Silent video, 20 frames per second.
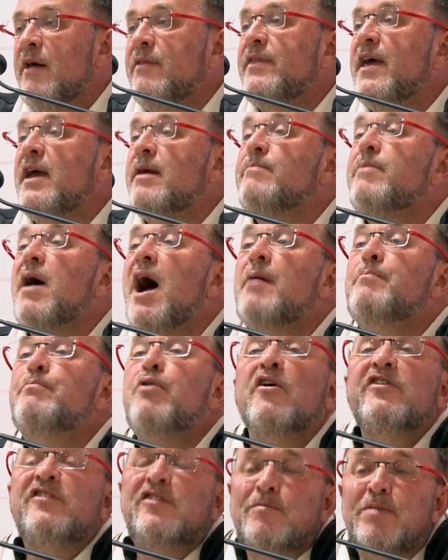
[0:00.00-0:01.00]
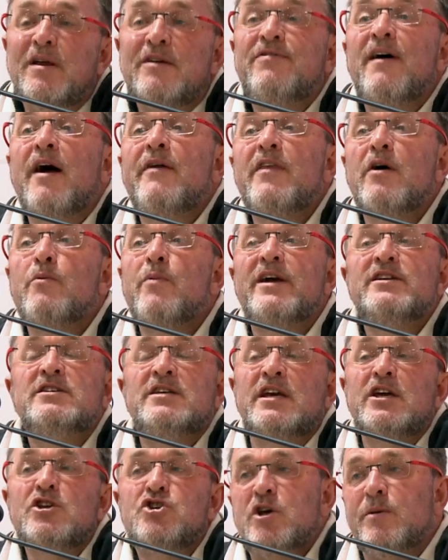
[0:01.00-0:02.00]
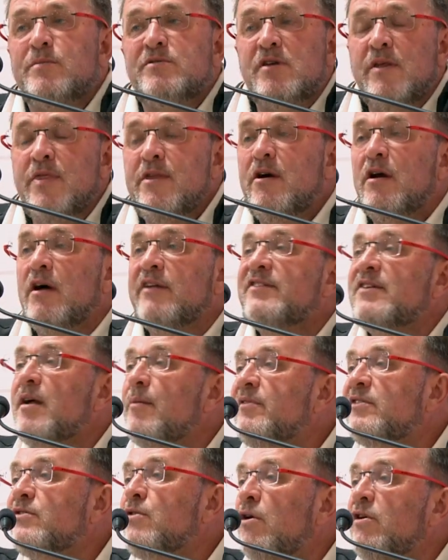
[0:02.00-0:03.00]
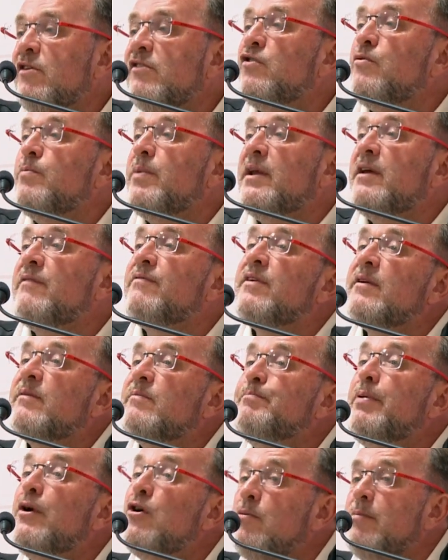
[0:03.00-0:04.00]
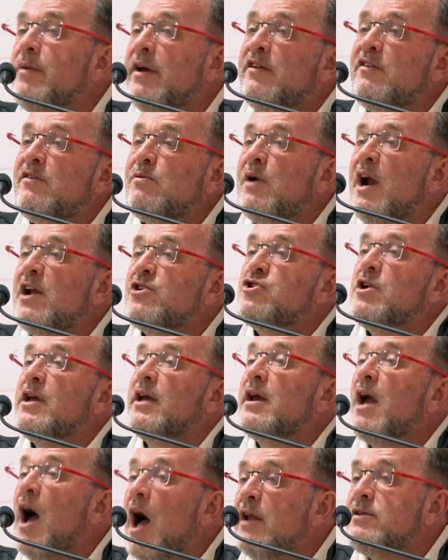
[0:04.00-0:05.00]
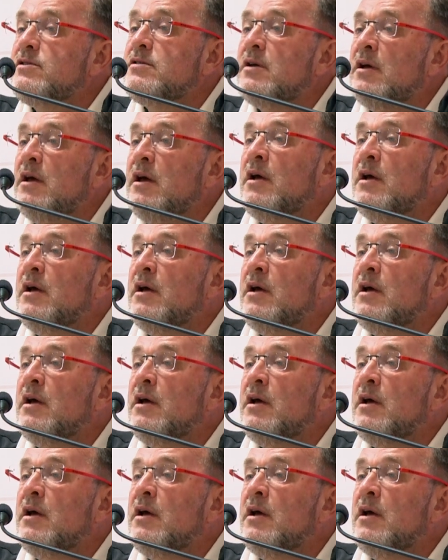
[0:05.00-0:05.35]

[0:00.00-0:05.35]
They had possibly found their way to Egypt, and there are some scholars who believe that pyramids were actually cut